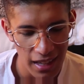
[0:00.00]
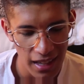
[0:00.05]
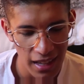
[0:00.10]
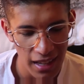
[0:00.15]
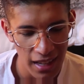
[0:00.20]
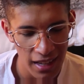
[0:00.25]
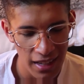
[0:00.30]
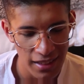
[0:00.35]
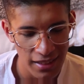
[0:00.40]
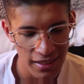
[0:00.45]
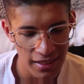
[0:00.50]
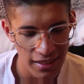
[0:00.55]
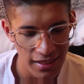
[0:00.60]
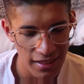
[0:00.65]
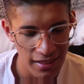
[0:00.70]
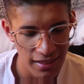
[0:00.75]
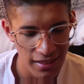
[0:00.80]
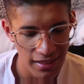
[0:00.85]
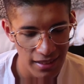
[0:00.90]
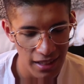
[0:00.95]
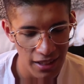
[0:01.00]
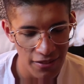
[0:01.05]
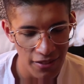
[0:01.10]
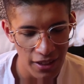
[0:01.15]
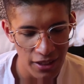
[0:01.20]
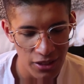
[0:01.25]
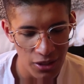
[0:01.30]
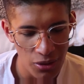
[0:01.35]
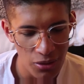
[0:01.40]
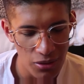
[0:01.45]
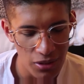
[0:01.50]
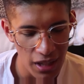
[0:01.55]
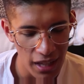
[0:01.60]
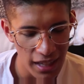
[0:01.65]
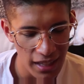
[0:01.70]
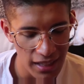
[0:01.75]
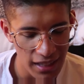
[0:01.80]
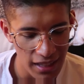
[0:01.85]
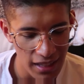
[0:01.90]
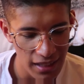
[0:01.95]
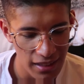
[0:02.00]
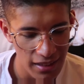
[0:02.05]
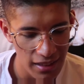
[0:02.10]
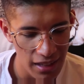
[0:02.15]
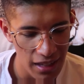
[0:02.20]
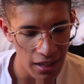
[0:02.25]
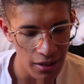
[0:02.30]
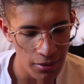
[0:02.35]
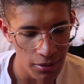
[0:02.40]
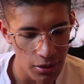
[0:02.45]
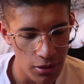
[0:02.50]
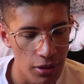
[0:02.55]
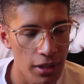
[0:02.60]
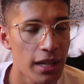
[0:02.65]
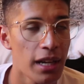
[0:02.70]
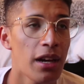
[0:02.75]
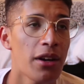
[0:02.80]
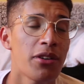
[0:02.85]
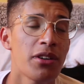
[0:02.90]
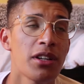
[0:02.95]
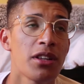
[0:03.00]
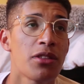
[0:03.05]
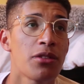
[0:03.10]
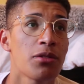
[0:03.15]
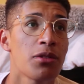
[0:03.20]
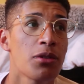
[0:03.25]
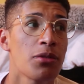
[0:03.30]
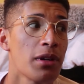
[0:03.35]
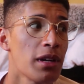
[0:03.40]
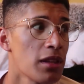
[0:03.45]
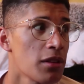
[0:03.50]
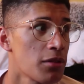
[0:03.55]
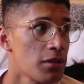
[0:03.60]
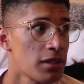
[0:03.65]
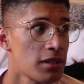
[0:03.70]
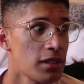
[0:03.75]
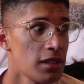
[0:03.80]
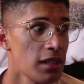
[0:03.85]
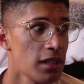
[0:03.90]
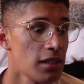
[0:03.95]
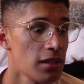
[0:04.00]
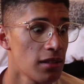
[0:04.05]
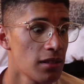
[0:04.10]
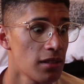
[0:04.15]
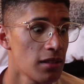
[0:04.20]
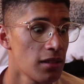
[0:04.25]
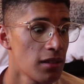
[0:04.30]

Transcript: And if I don't like it, I already threw away the receipt.